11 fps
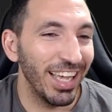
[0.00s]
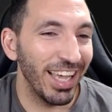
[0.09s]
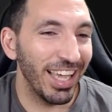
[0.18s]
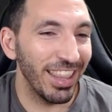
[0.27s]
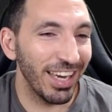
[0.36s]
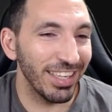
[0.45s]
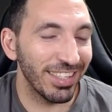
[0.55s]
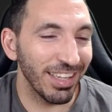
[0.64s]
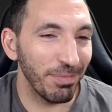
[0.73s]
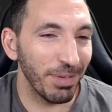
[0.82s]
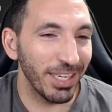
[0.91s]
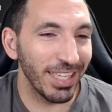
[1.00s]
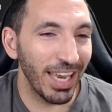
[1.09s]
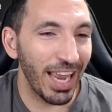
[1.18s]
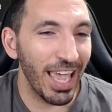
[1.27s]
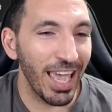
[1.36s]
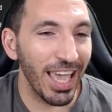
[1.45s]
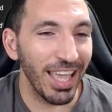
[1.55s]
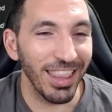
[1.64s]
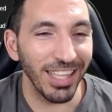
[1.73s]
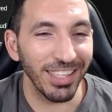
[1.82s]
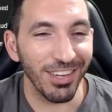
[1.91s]
and then somebody said,
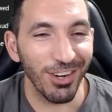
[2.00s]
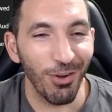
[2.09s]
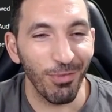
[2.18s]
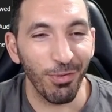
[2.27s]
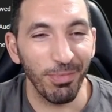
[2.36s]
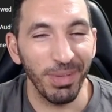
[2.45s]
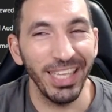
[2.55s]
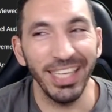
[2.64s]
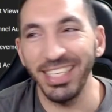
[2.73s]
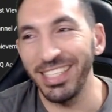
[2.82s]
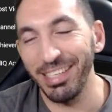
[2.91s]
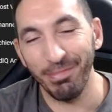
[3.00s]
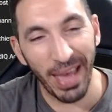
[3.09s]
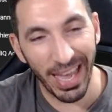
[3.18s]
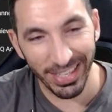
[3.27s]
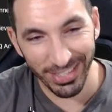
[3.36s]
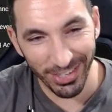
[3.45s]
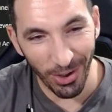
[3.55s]
and that's a no for me, easy pass.